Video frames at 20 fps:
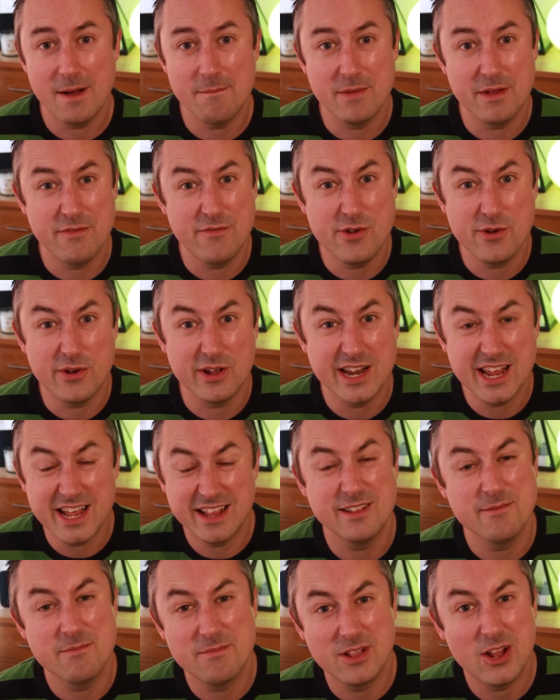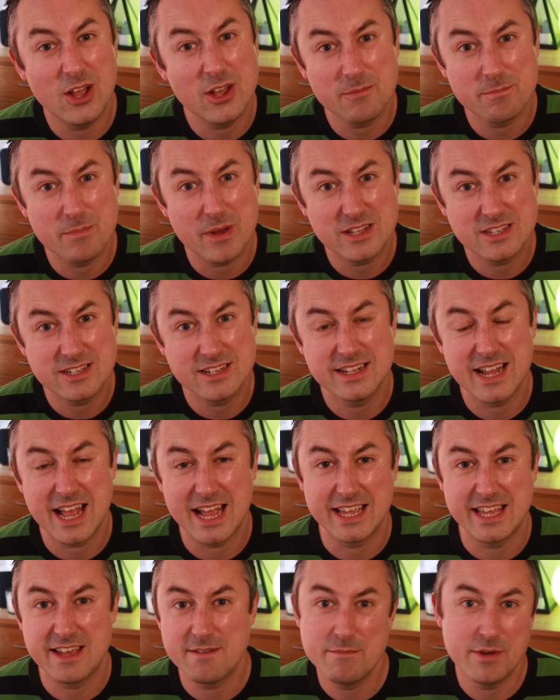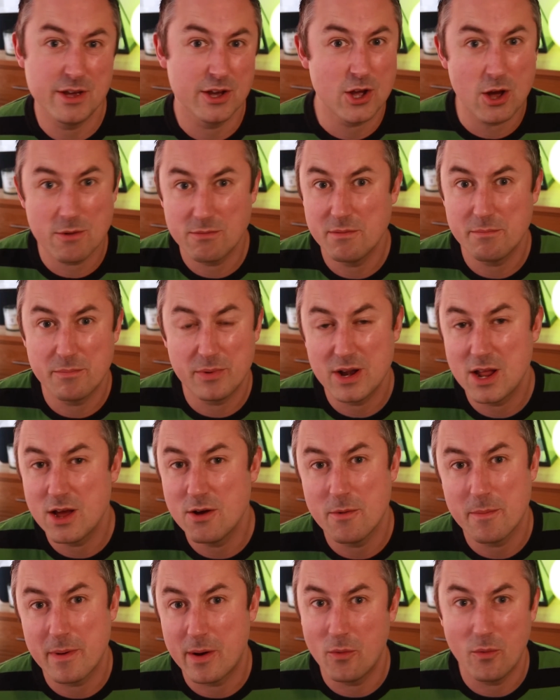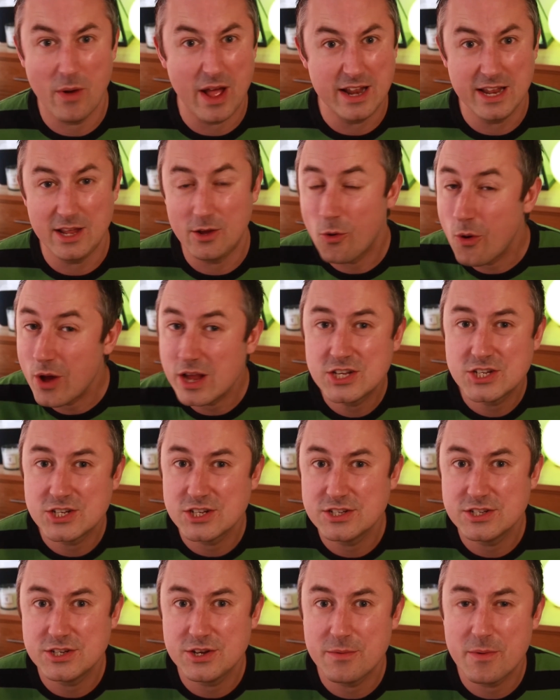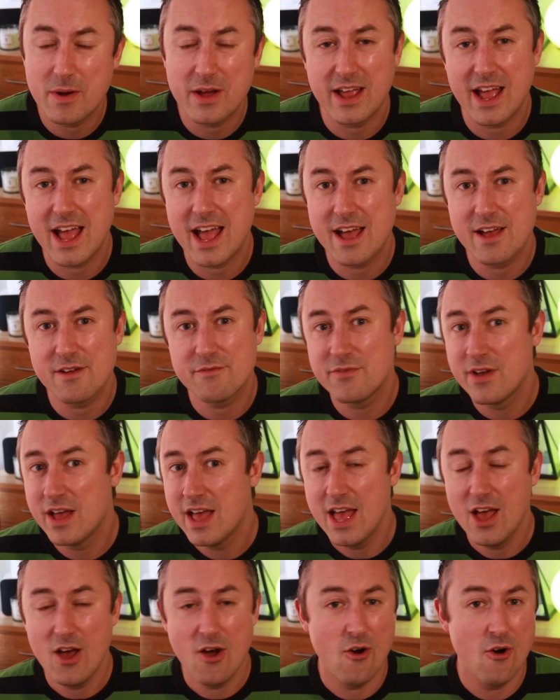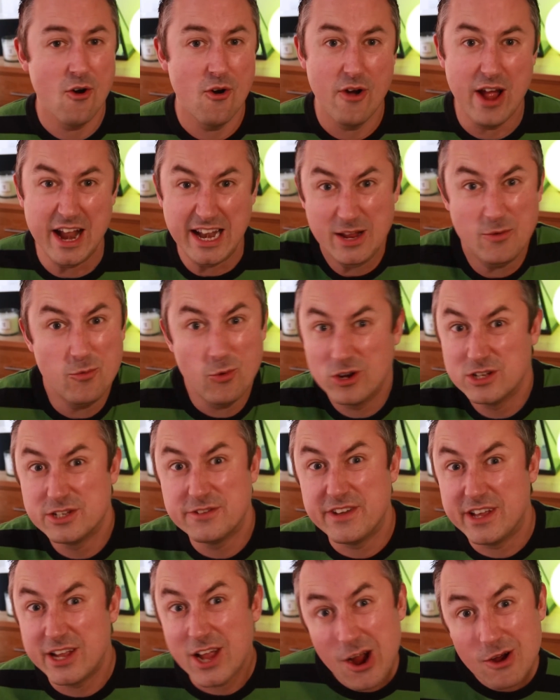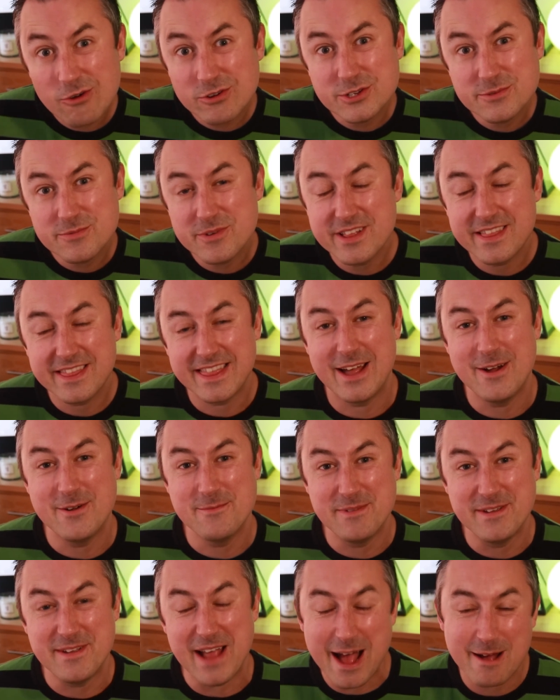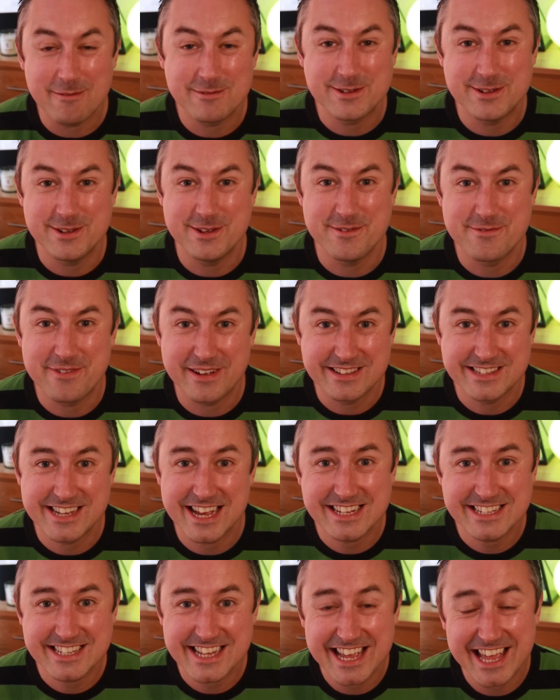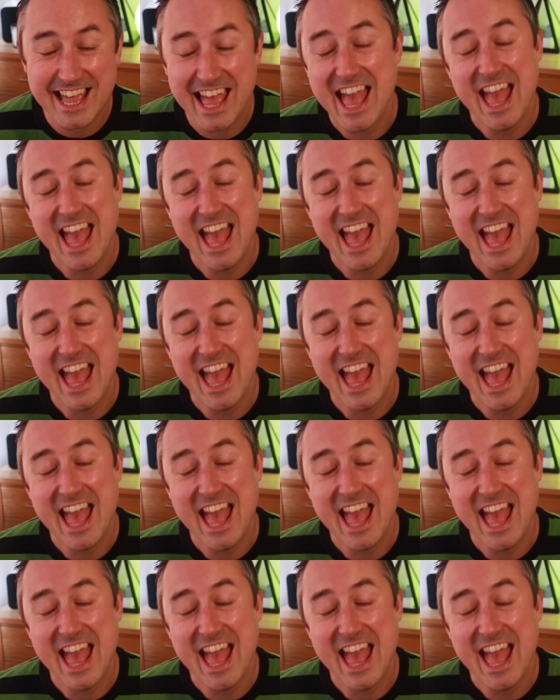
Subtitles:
if you can hit the like button and give me a comment below about any questions you might have or any words of encouragement, that would be absolutely fantastic.